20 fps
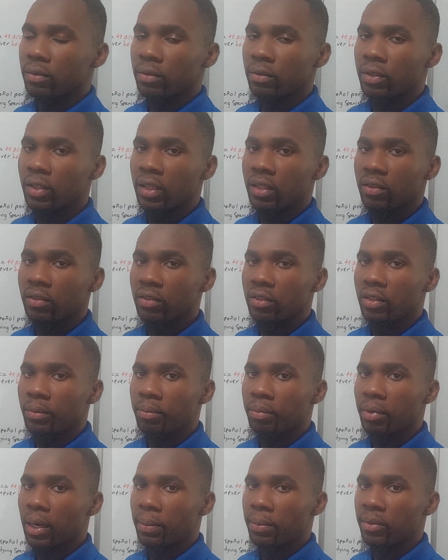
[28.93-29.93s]
does the
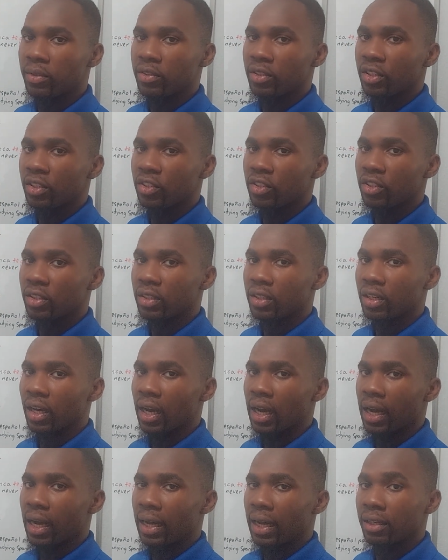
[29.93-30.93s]
preposition
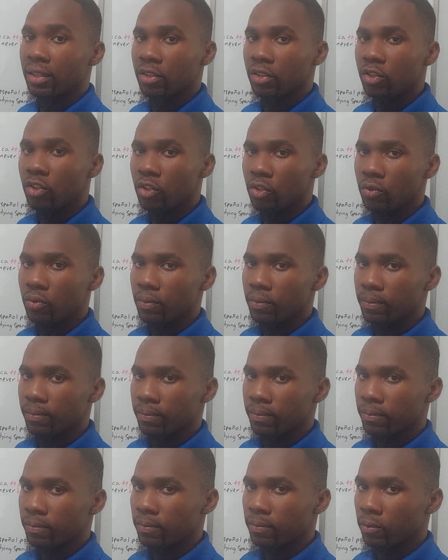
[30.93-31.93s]
a do?
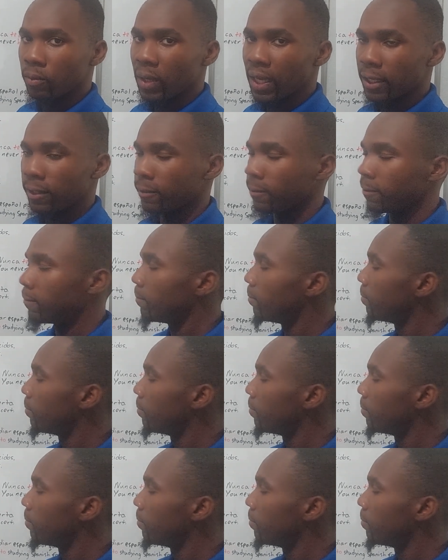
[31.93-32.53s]
Well,